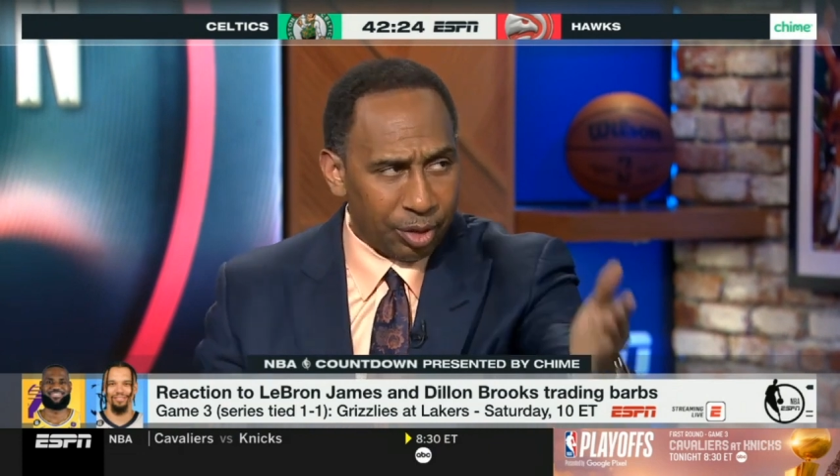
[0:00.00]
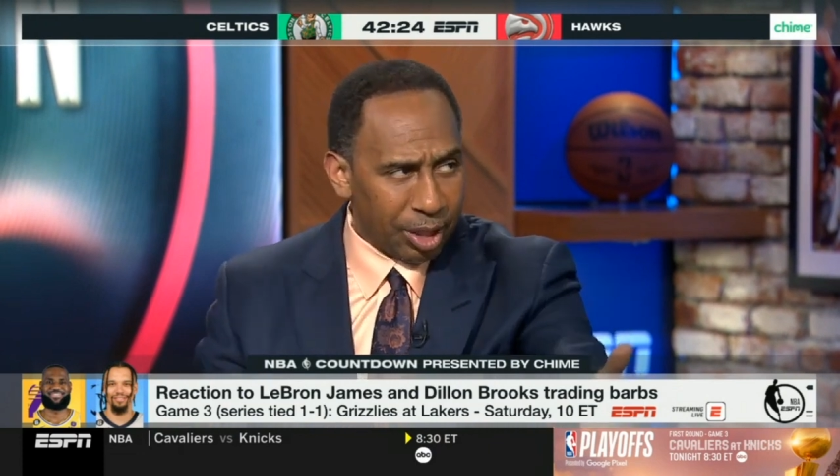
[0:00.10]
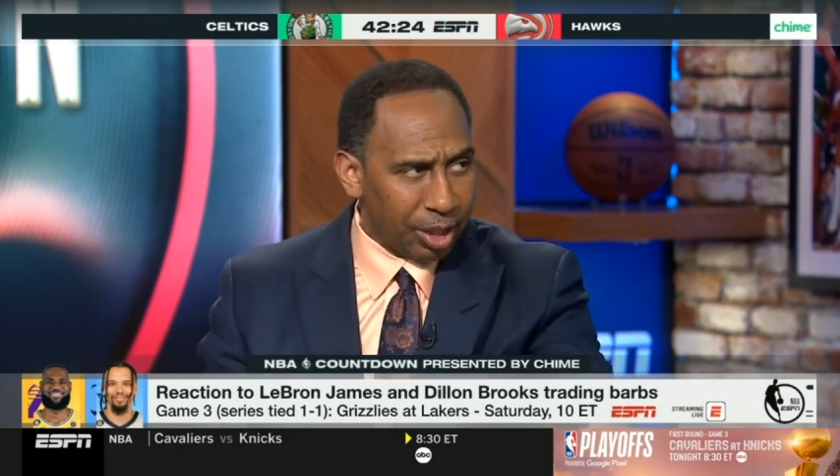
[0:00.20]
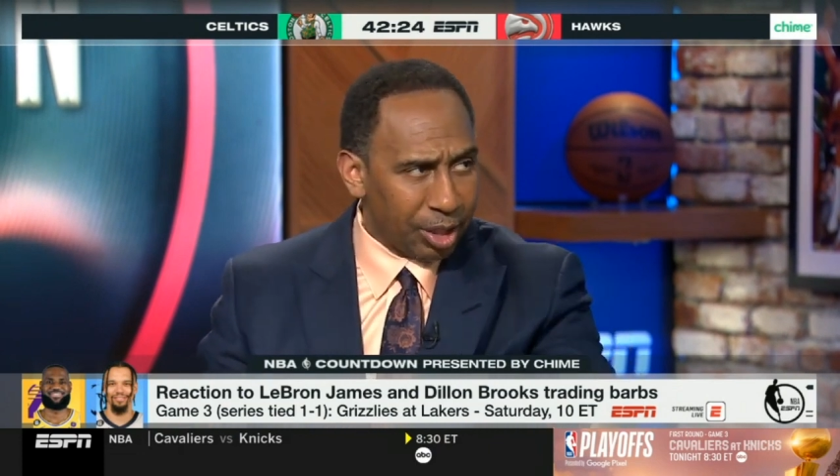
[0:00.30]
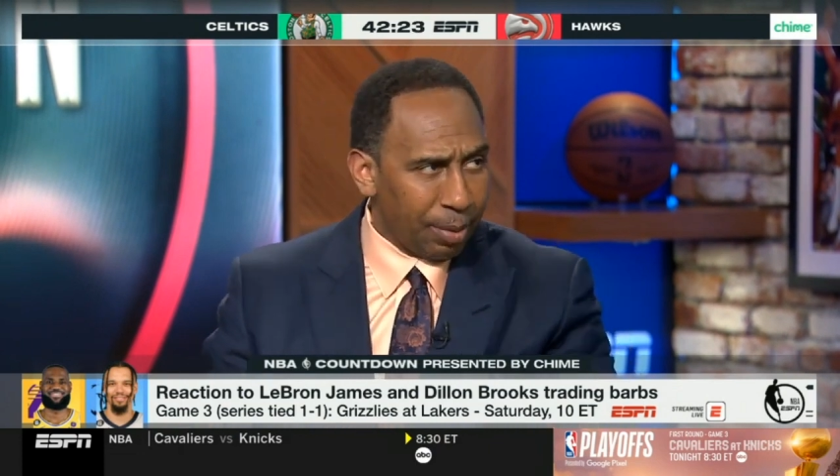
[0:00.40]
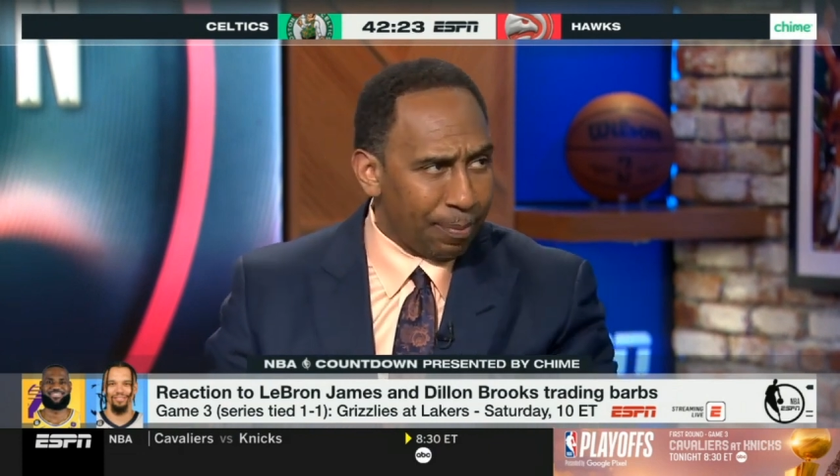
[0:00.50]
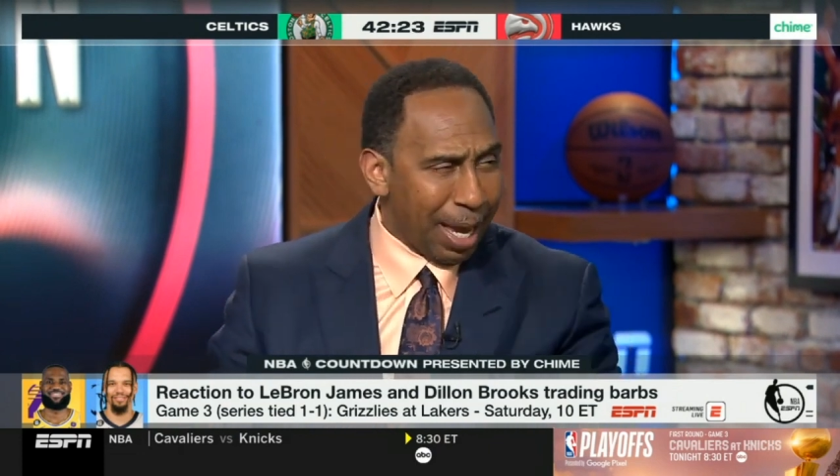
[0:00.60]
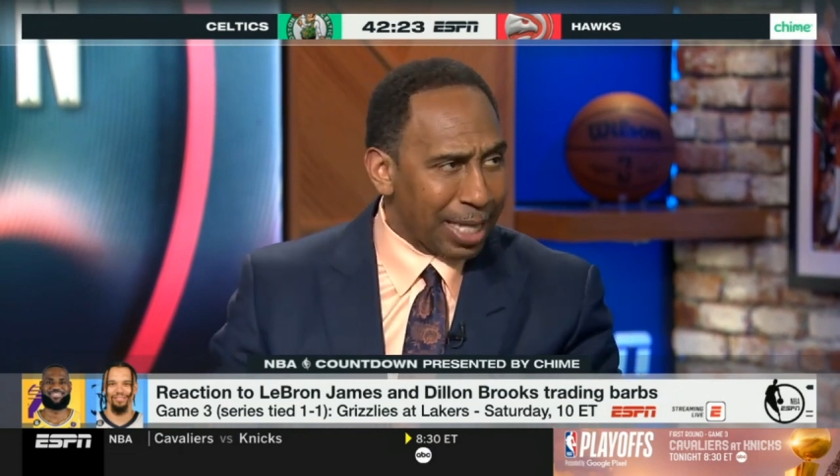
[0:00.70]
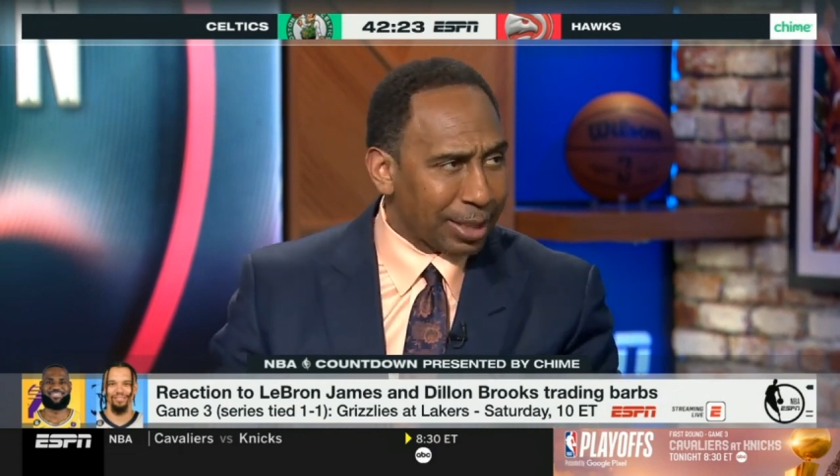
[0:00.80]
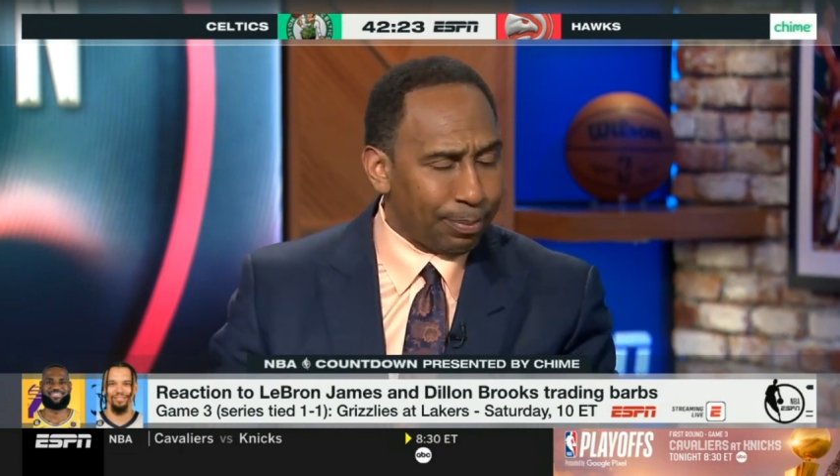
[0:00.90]
This is a
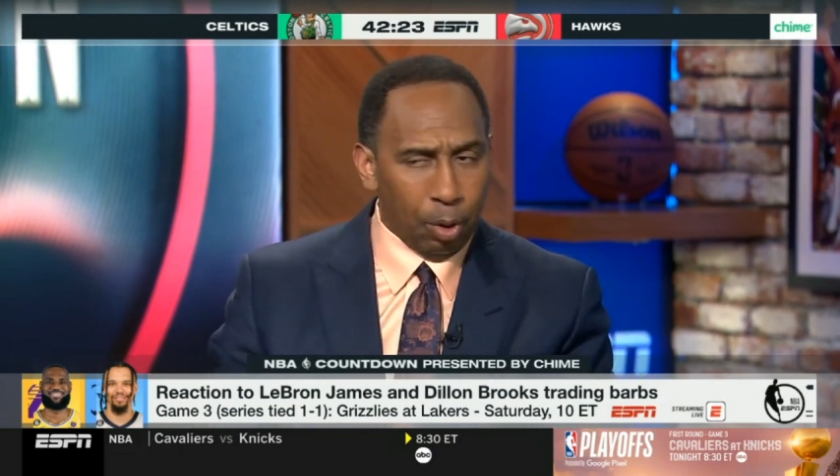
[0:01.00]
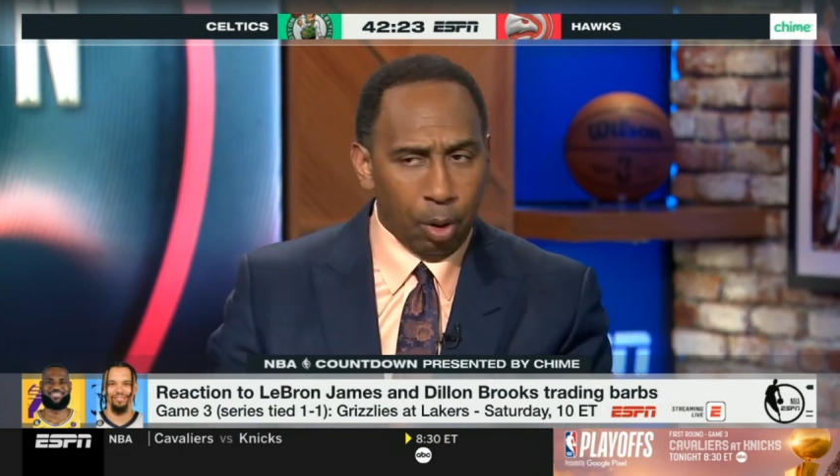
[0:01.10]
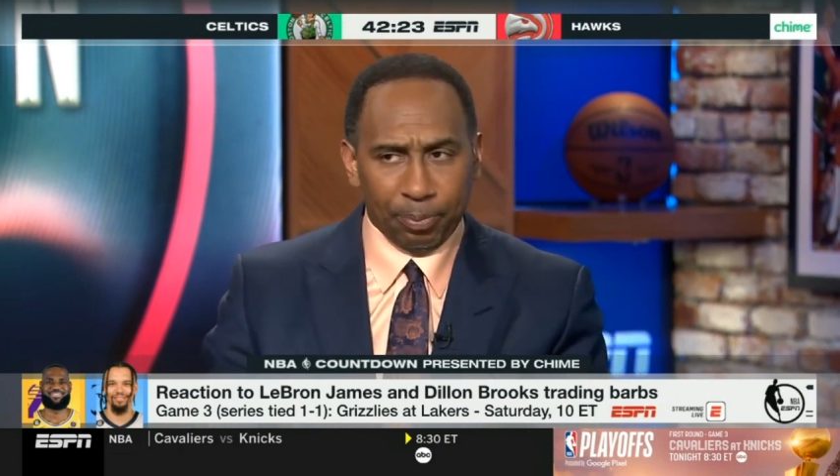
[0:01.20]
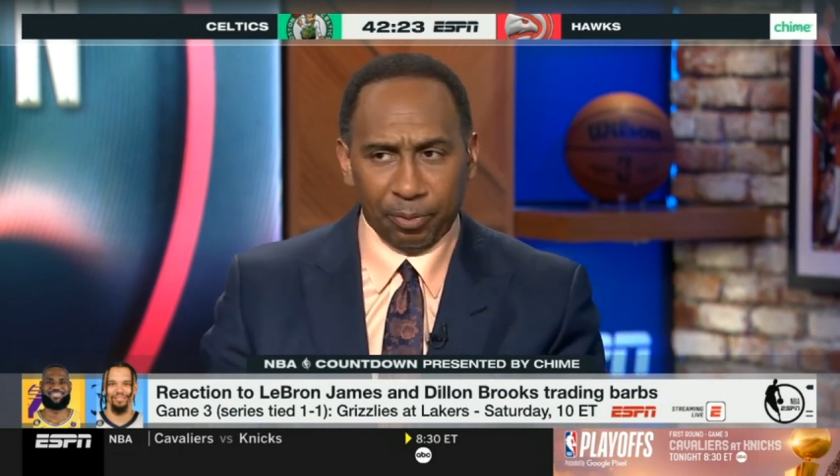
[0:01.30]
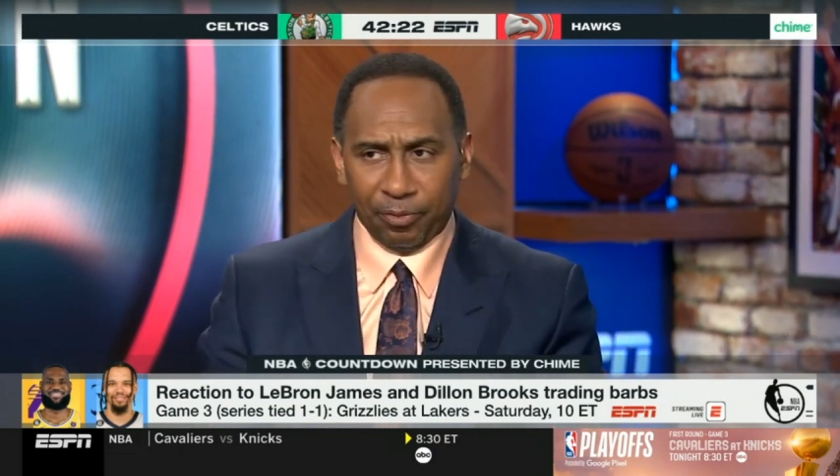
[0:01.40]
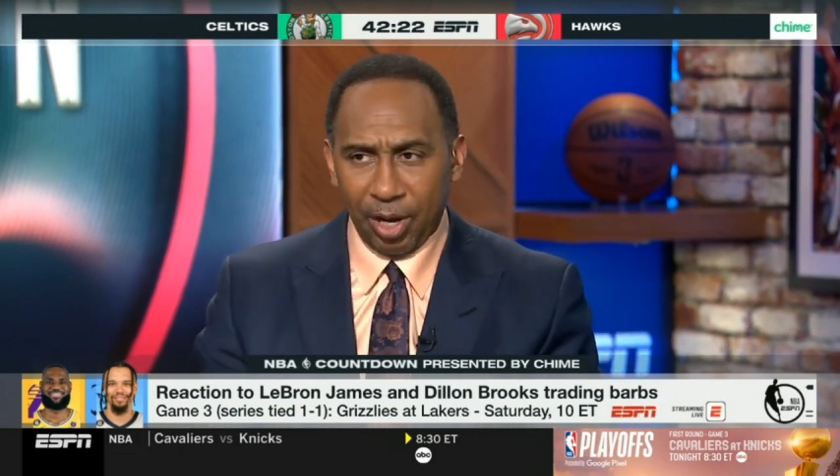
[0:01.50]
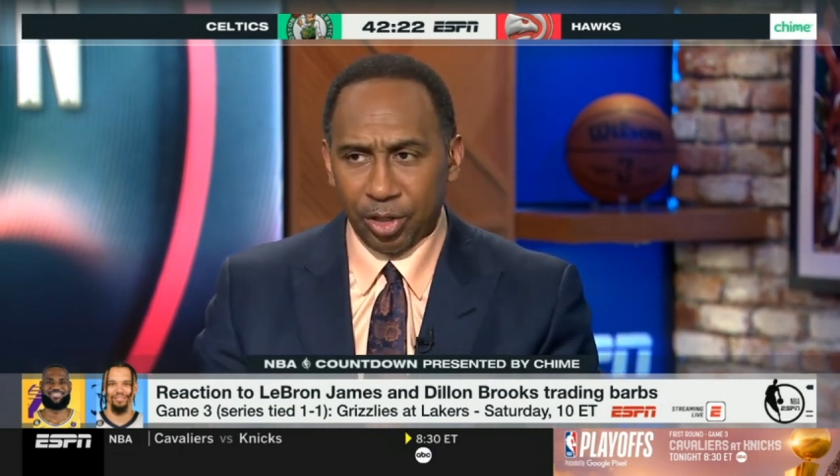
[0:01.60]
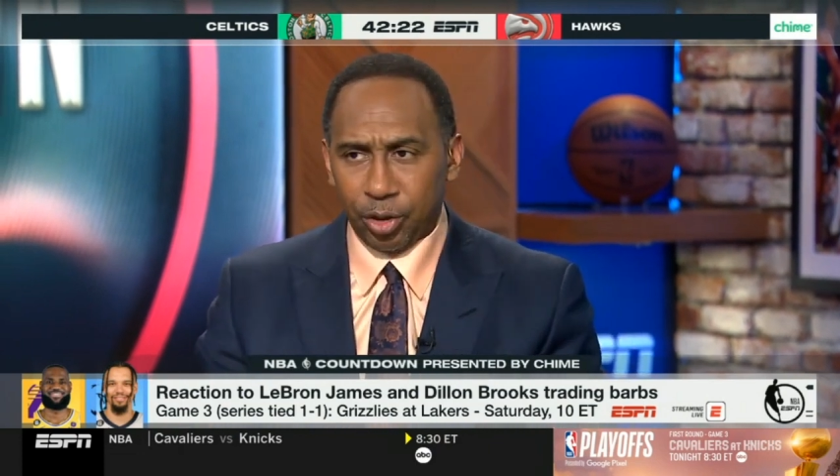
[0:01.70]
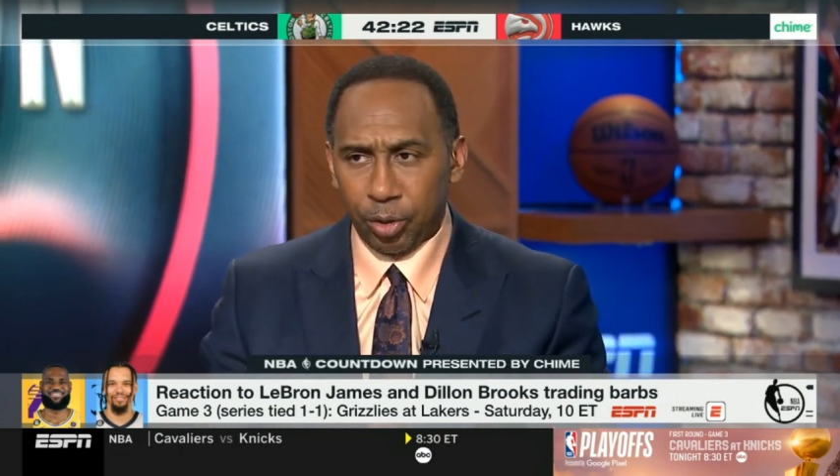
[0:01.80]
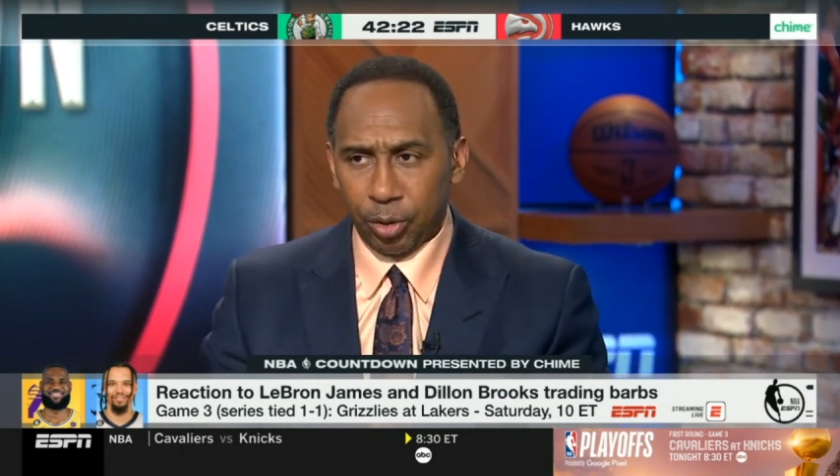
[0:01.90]
basketball
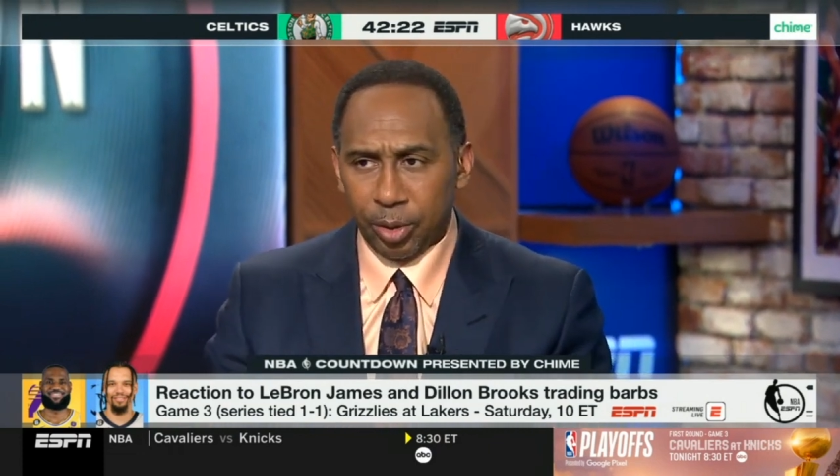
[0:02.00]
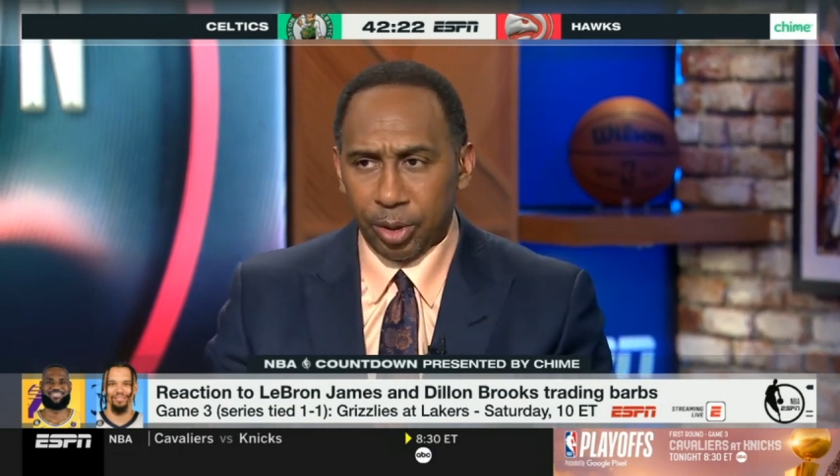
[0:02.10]
professional,